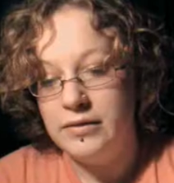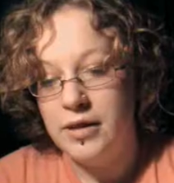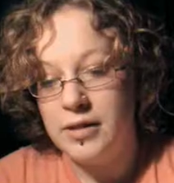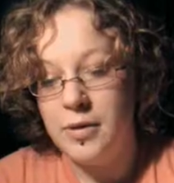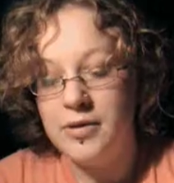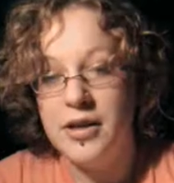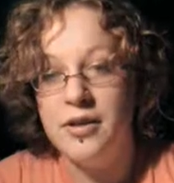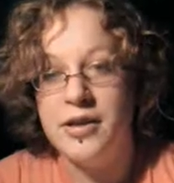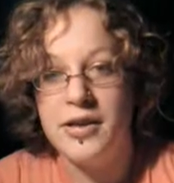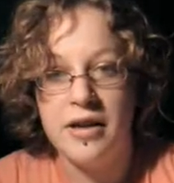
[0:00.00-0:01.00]
I suppose the
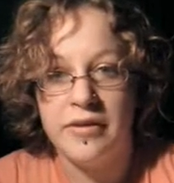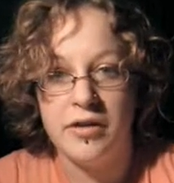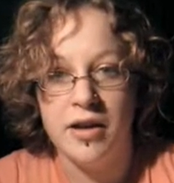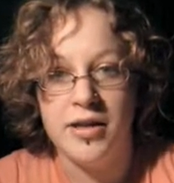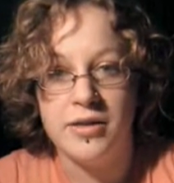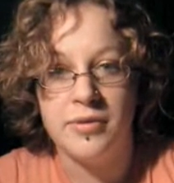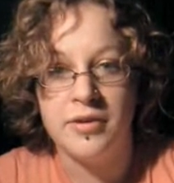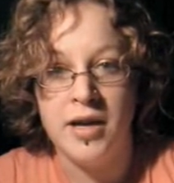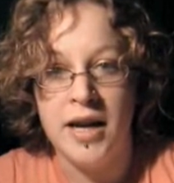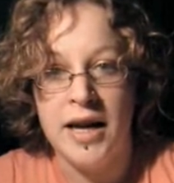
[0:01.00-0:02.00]
only saving grace
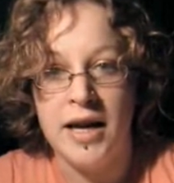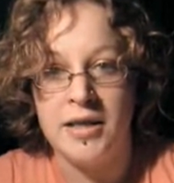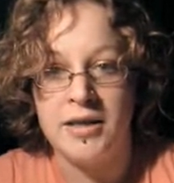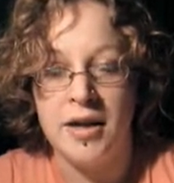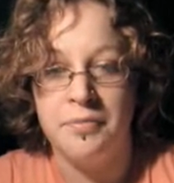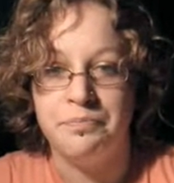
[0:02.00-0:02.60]
was that I had